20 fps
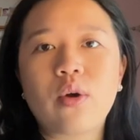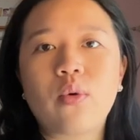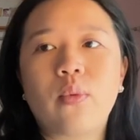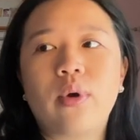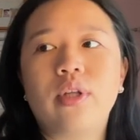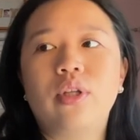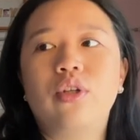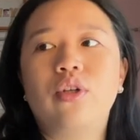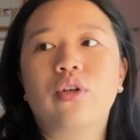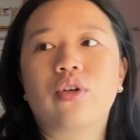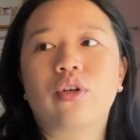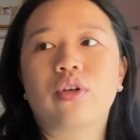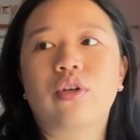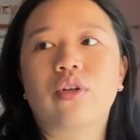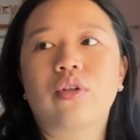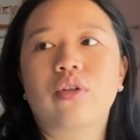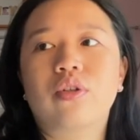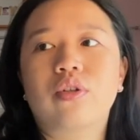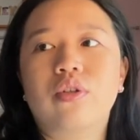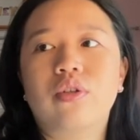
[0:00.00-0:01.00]
when
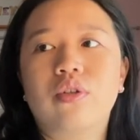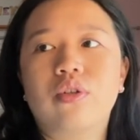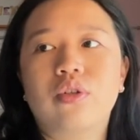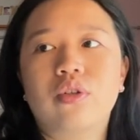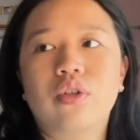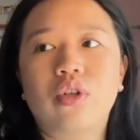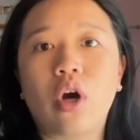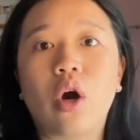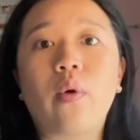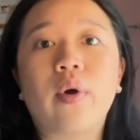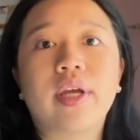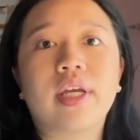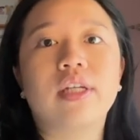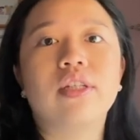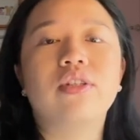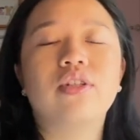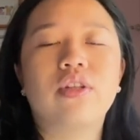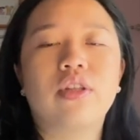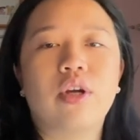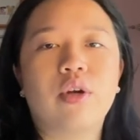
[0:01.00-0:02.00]
you're going
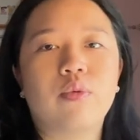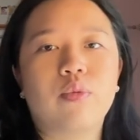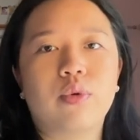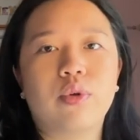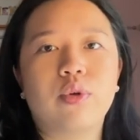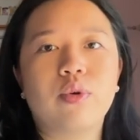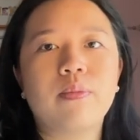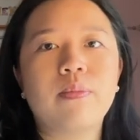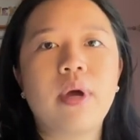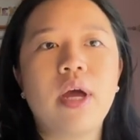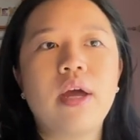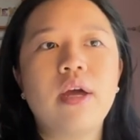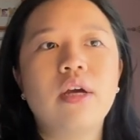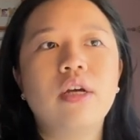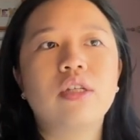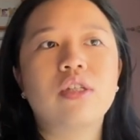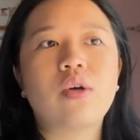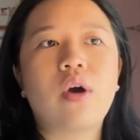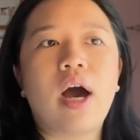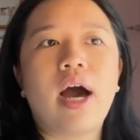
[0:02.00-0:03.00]
into their room.
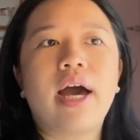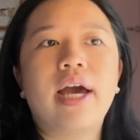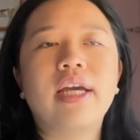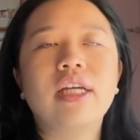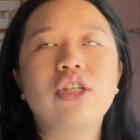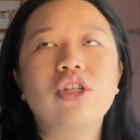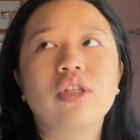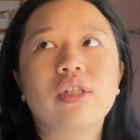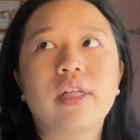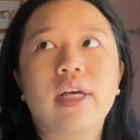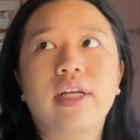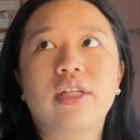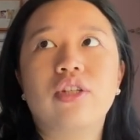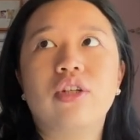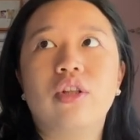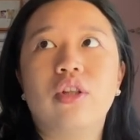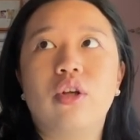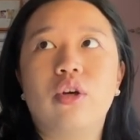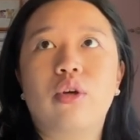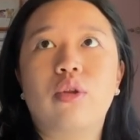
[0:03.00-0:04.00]
So I just like to look